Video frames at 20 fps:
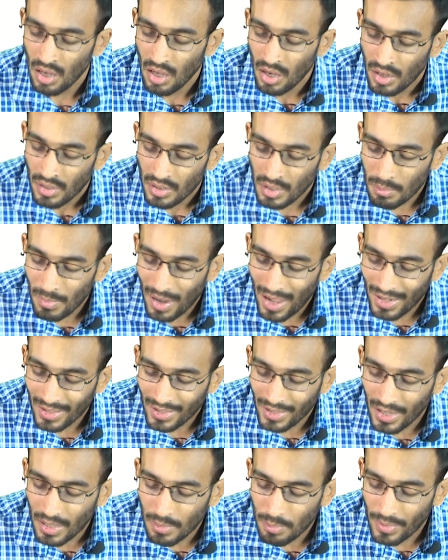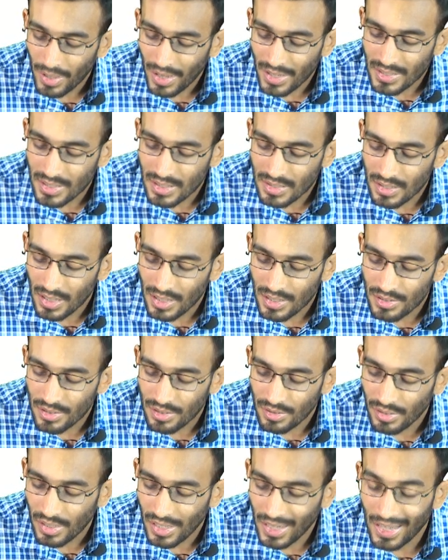The market prices are
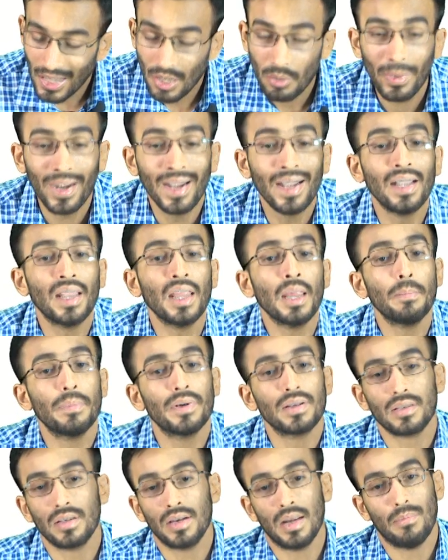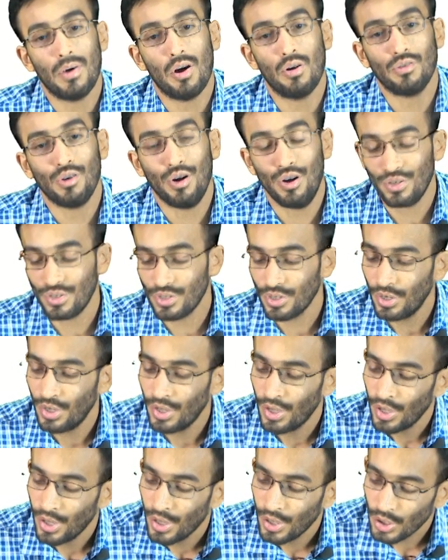generally 20% above cost.
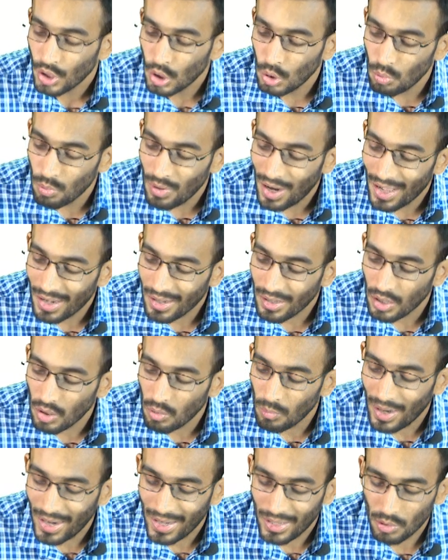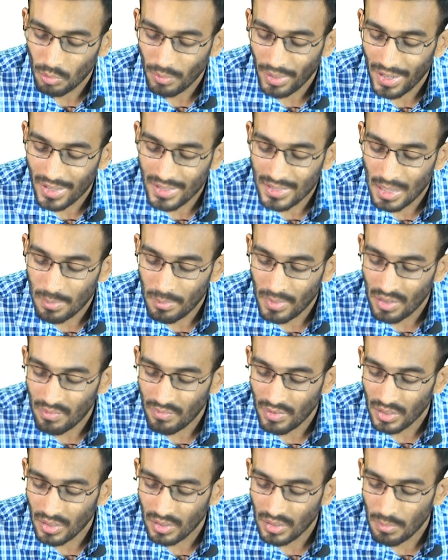You are required to examine
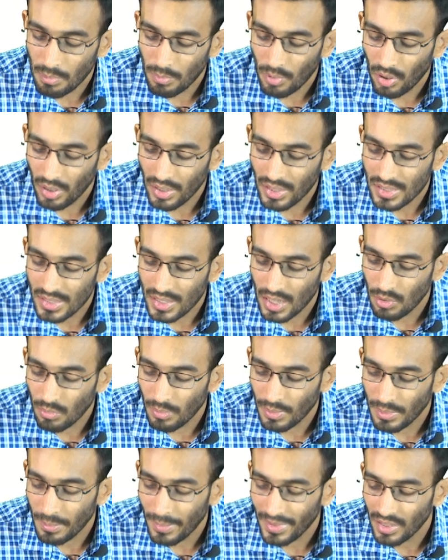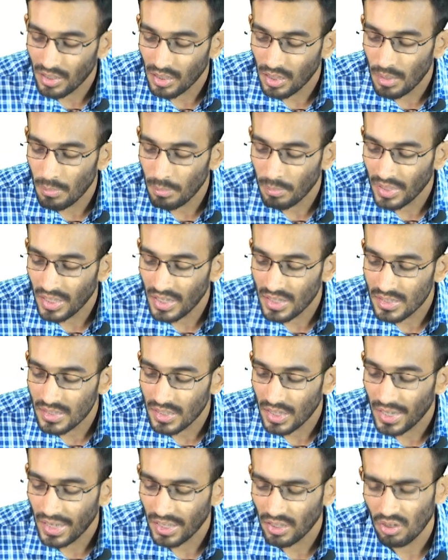whether the policy adopted by the company is
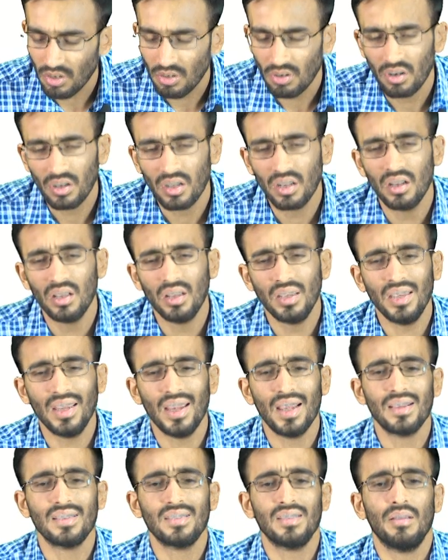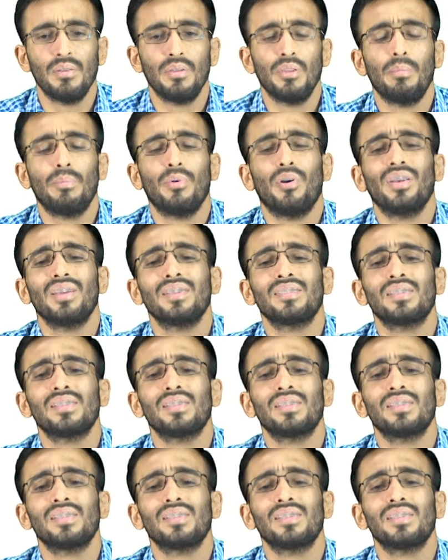correct or not. Yes, the policy